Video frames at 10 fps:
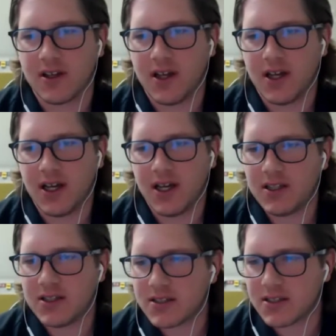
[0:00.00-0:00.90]

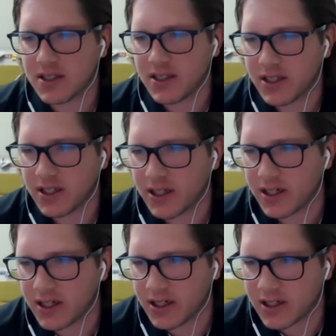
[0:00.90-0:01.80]
Let's see
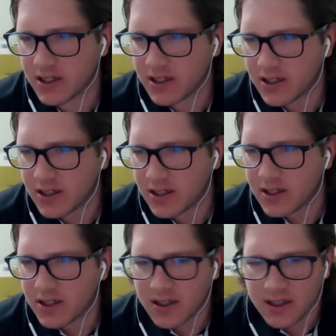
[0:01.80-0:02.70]
here.
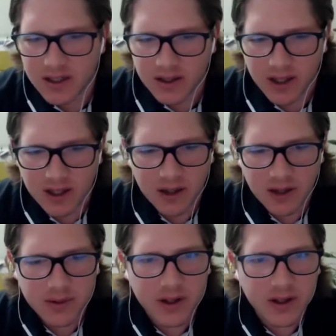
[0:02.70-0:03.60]
Got a
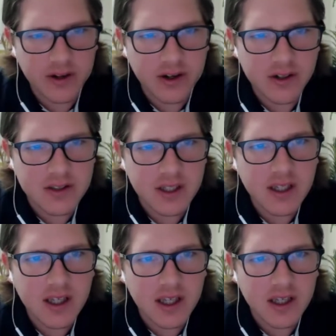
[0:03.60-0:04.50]
couple others
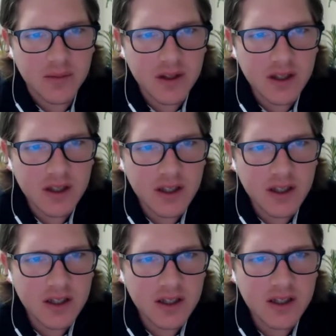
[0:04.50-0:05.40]
that came
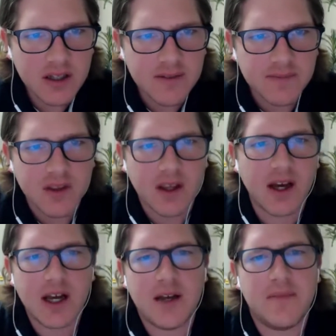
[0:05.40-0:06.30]
in.
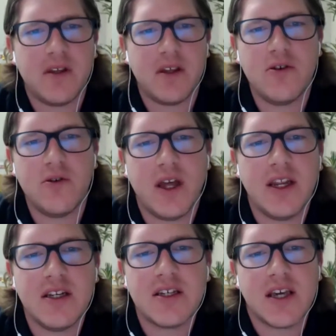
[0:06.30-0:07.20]
You had
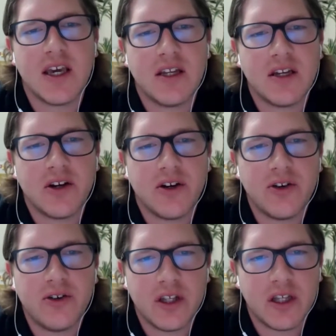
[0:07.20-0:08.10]
indicated
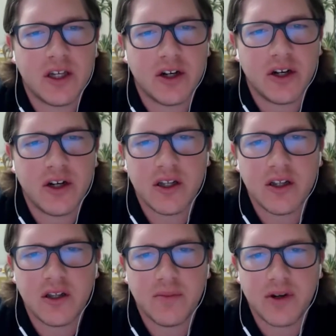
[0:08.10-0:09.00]
earlier
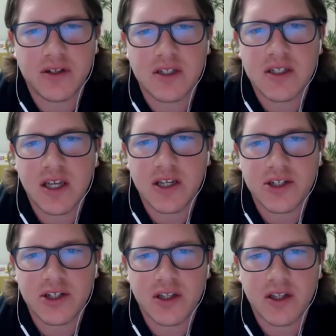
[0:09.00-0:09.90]
in the
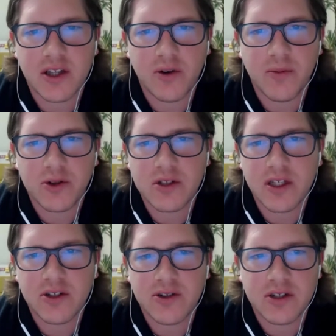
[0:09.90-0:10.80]
presentation that you were mostly
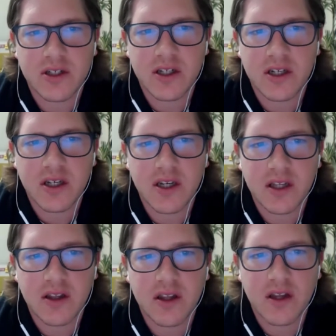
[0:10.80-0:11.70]
interested
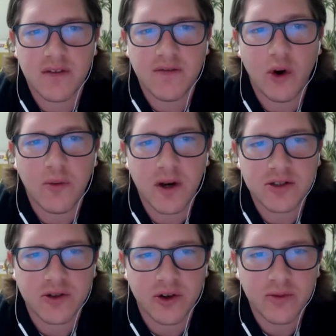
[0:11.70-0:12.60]
in the 4
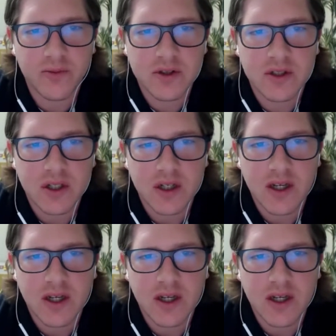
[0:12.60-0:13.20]
muscle groups.